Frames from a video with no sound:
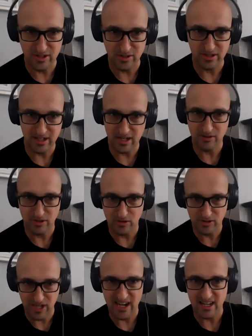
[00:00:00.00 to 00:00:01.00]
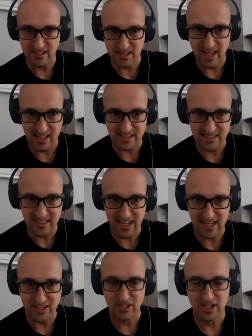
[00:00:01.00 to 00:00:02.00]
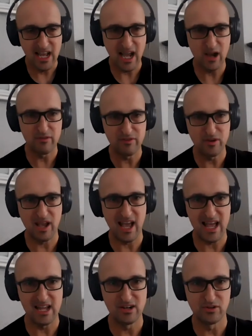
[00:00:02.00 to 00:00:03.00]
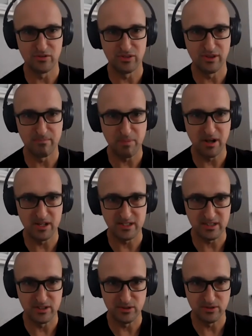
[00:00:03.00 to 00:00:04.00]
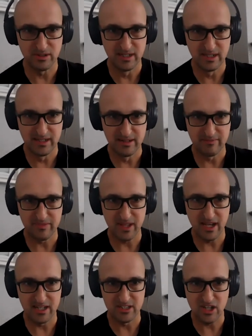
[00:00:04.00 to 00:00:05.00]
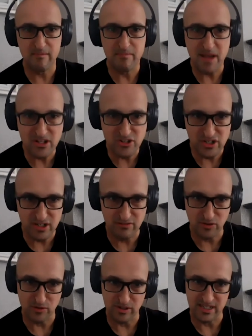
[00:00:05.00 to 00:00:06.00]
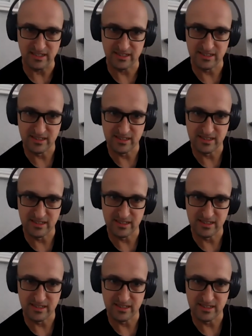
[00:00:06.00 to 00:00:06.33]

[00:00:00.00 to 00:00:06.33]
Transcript: You're getting to that stage. How have you handled the personal dimension of all this?